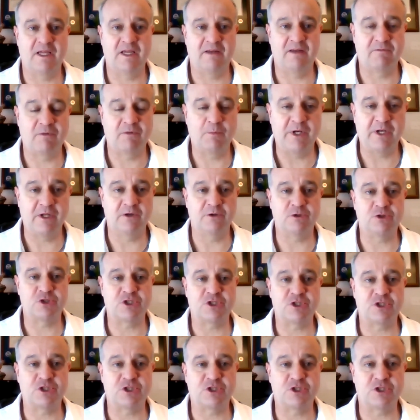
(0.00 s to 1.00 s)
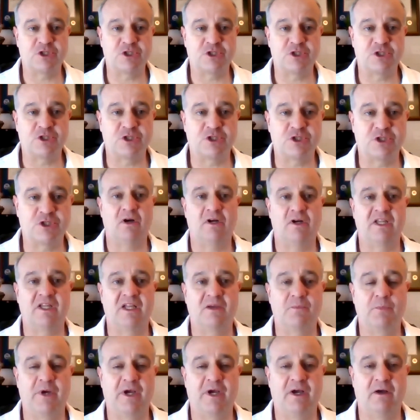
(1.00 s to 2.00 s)
everybody understands what
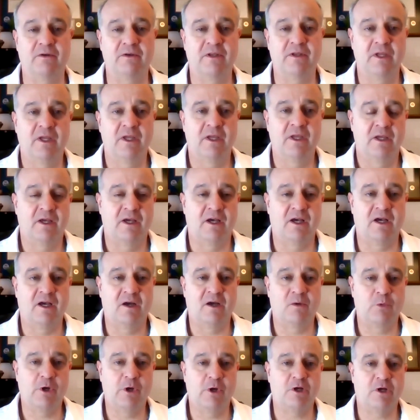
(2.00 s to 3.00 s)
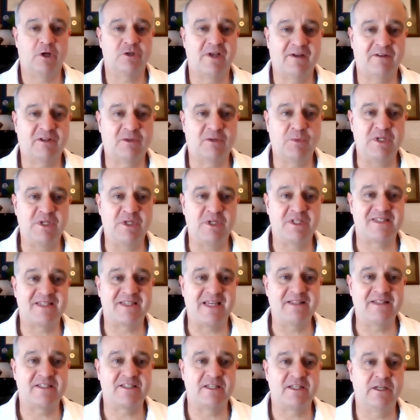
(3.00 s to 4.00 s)
we're talking about. We also have to be
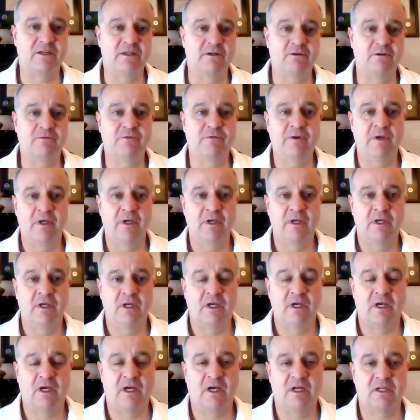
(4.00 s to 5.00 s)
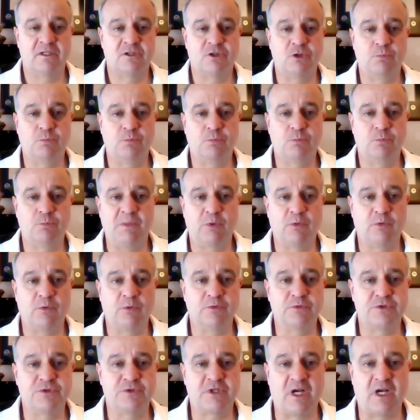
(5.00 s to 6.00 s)
sensitive to
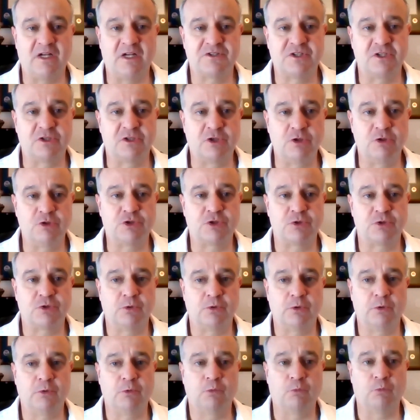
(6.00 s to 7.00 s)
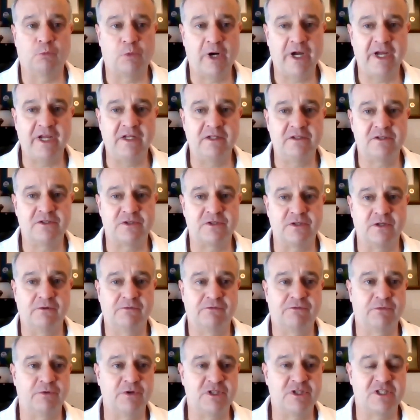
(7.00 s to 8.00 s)
people's constitutional rights
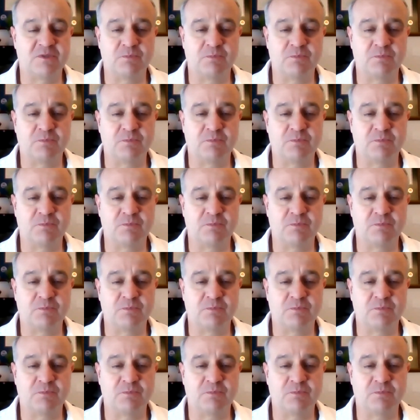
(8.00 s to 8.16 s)
of free